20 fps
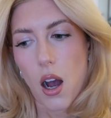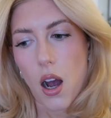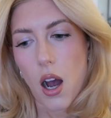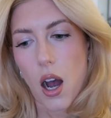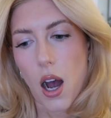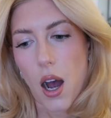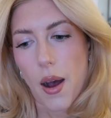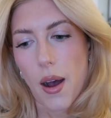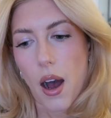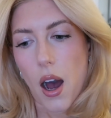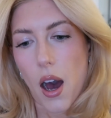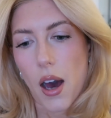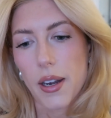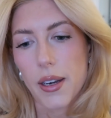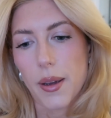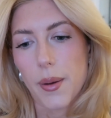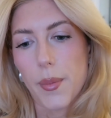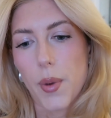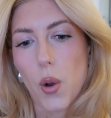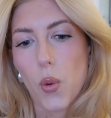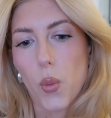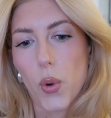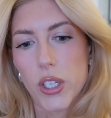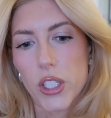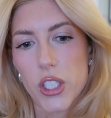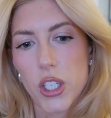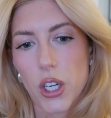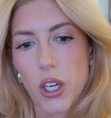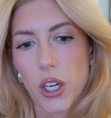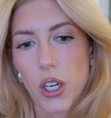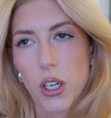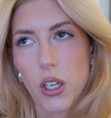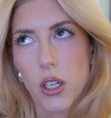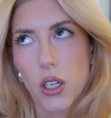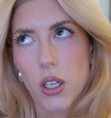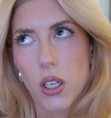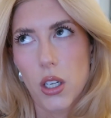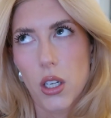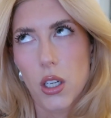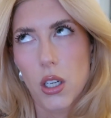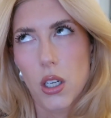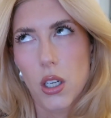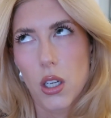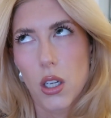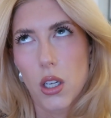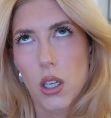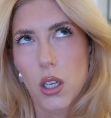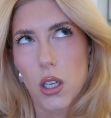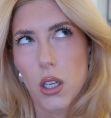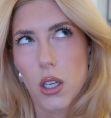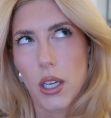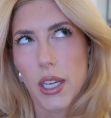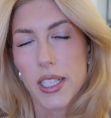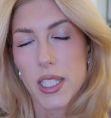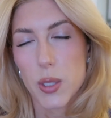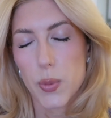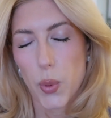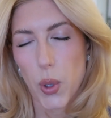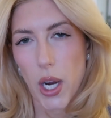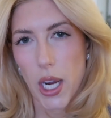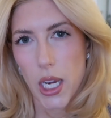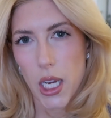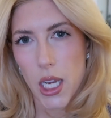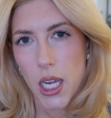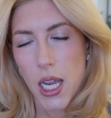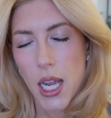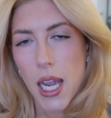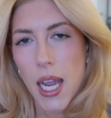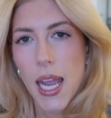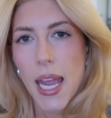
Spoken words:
autumn, winter, and spring.